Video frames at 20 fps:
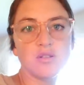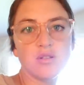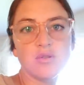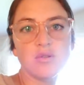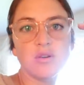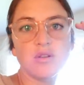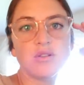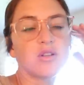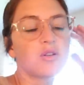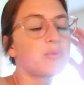
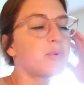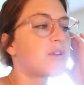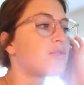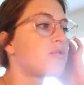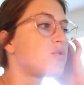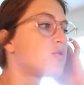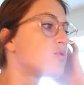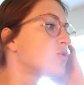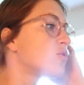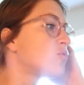do a little bit of
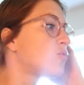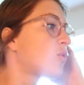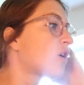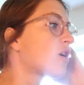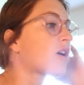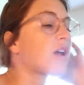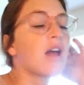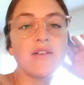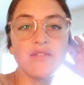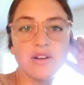YouTube
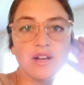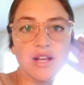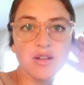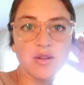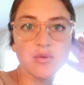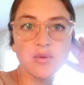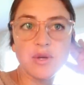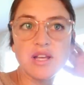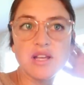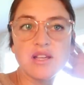work every day
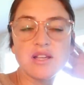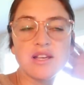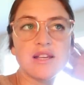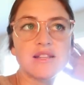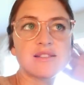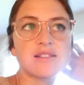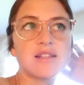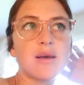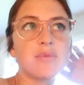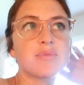of the week
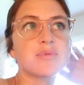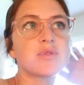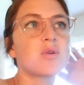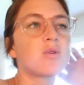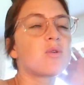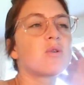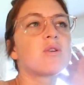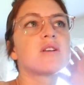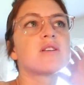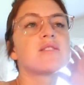except
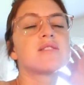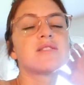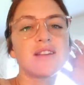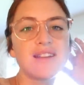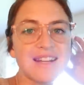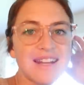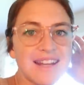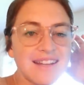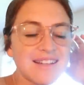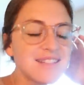on
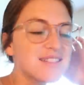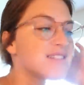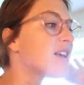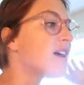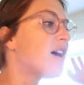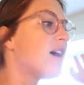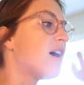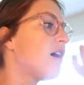Sundays.